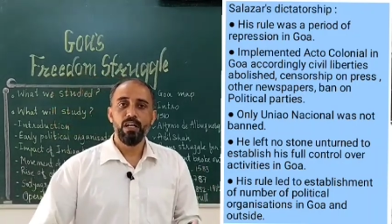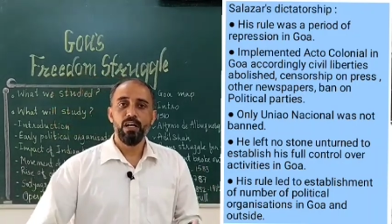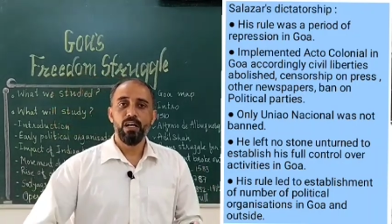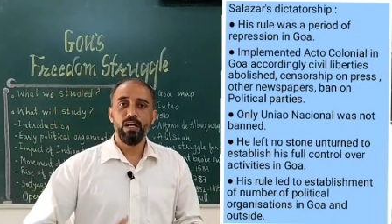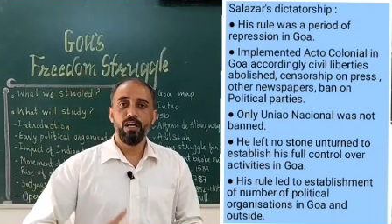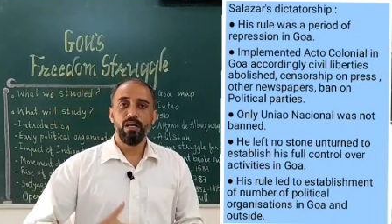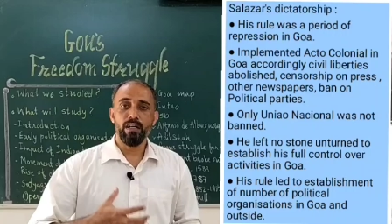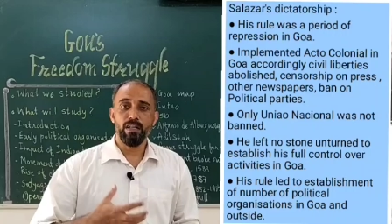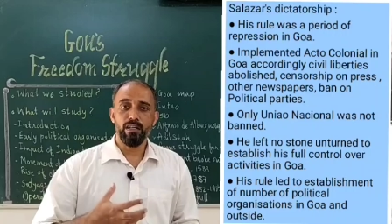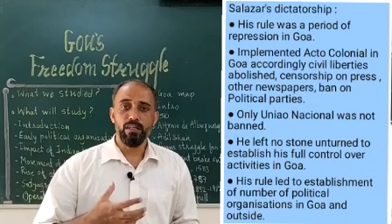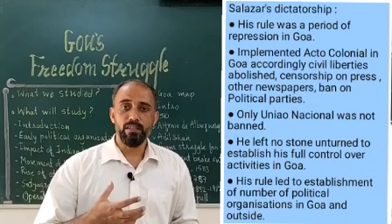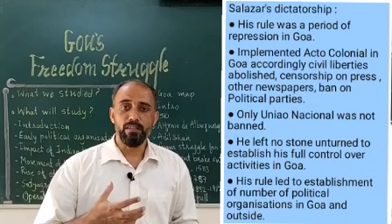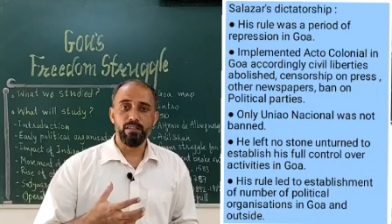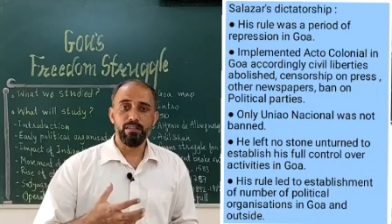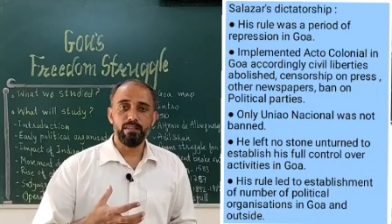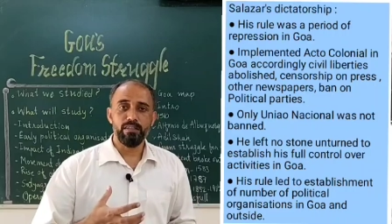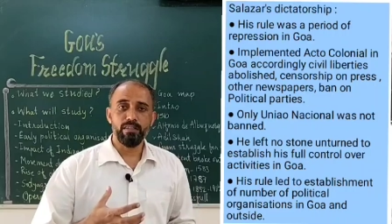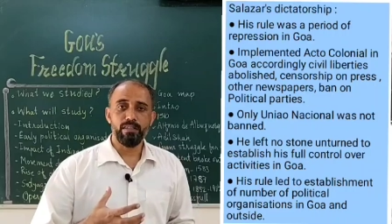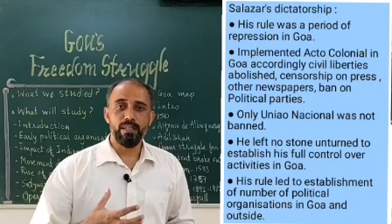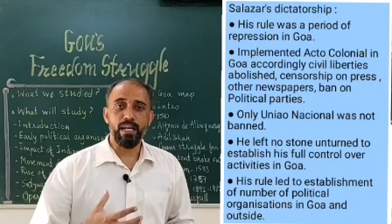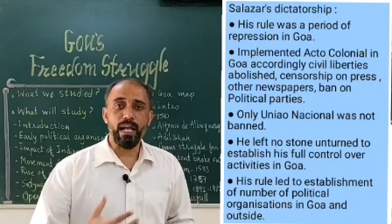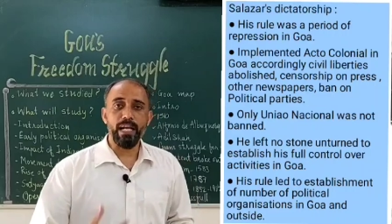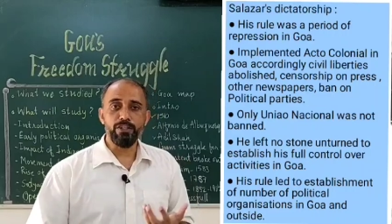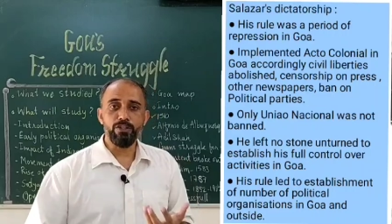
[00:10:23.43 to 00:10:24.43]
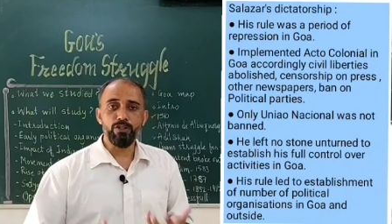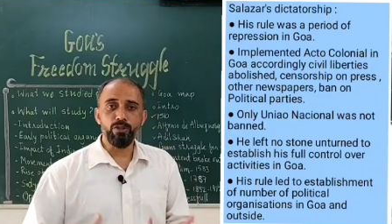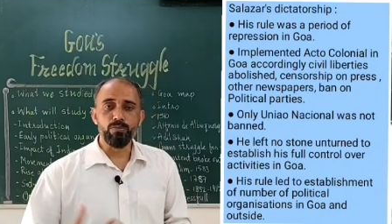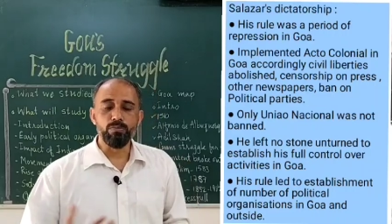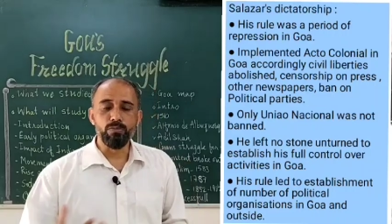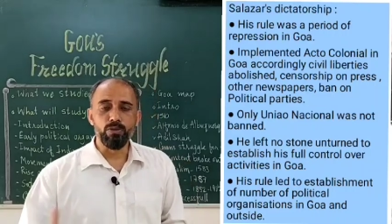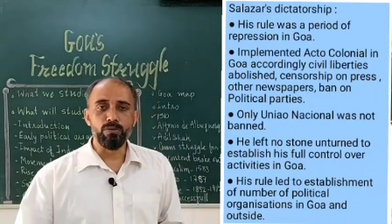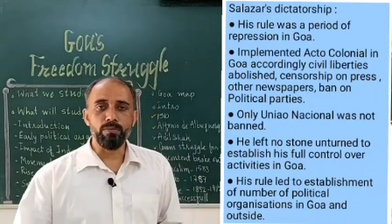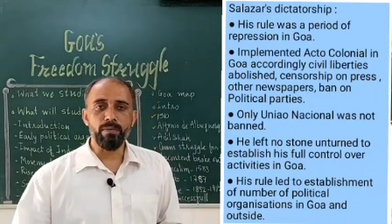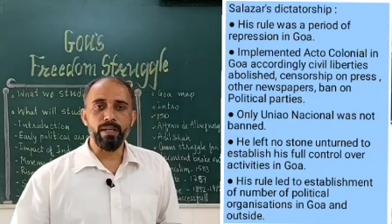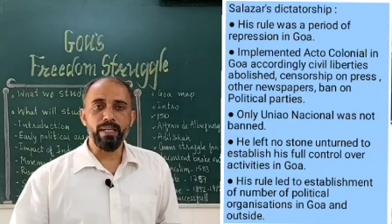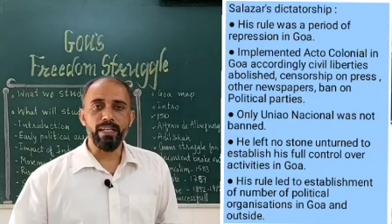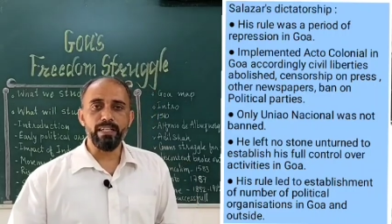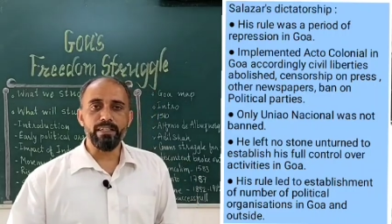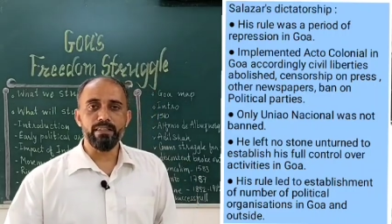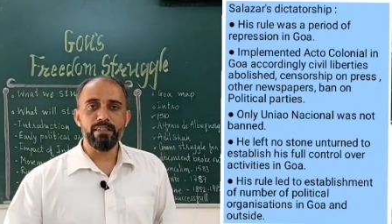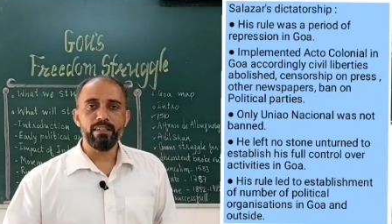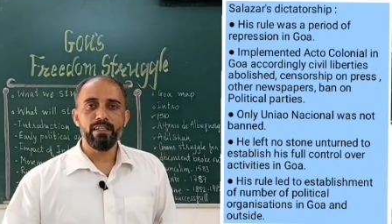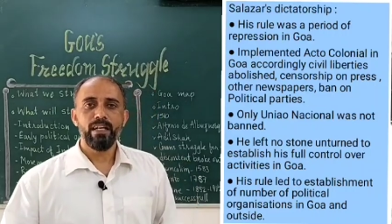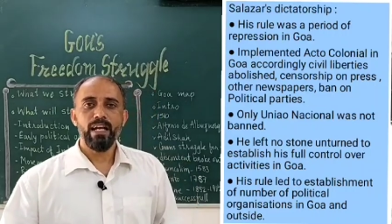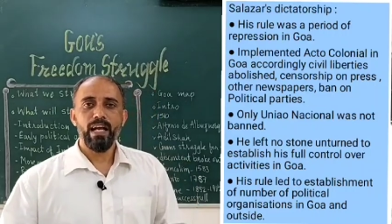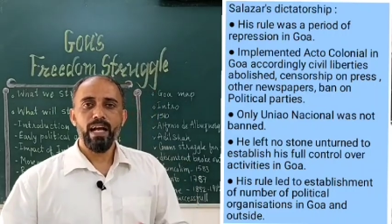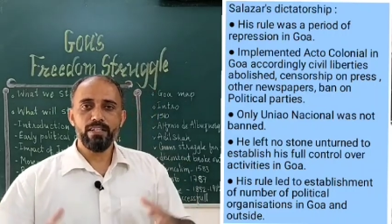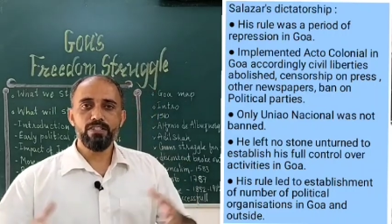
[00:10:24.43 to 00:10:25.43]
right to movement,
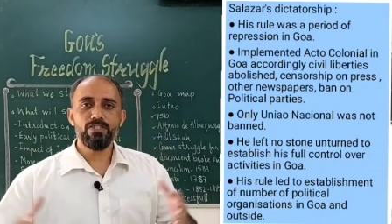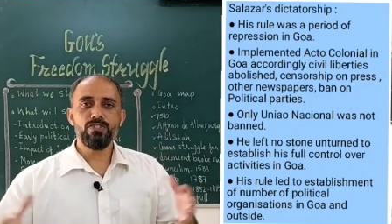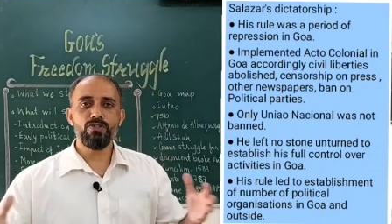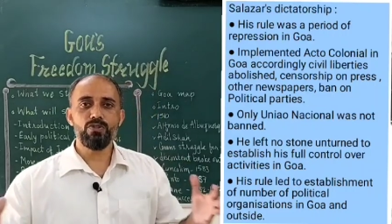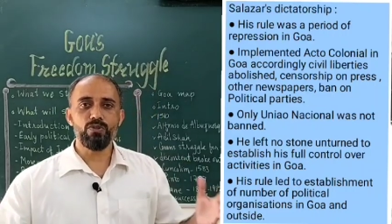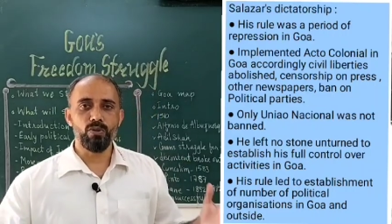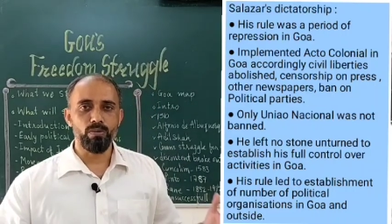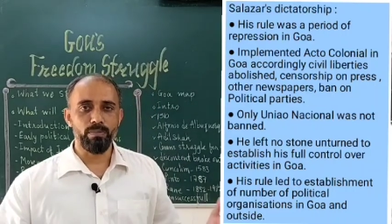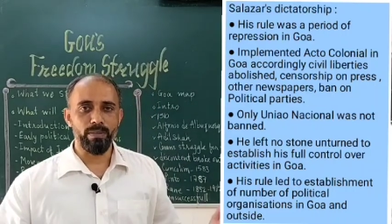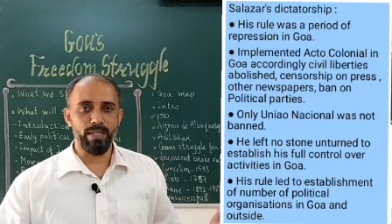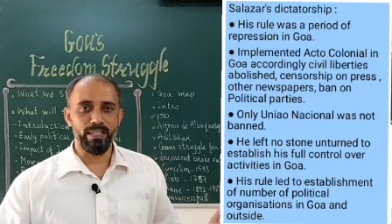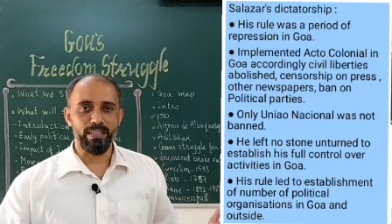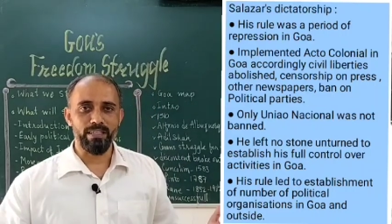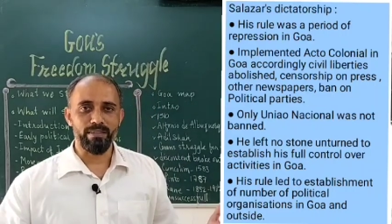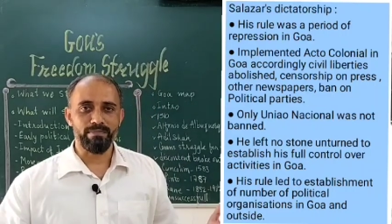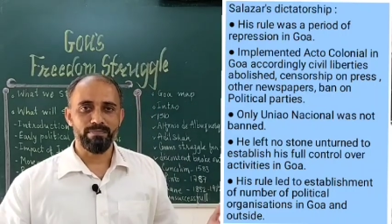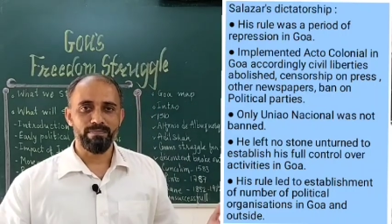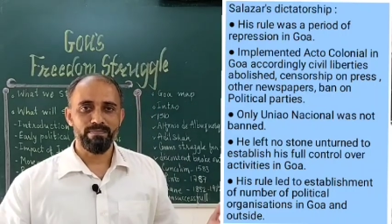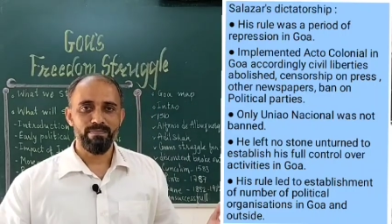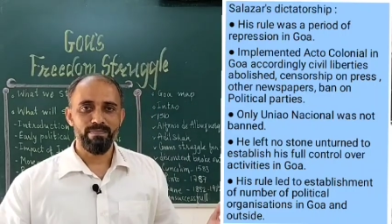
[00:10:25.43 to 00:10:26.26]
and so many.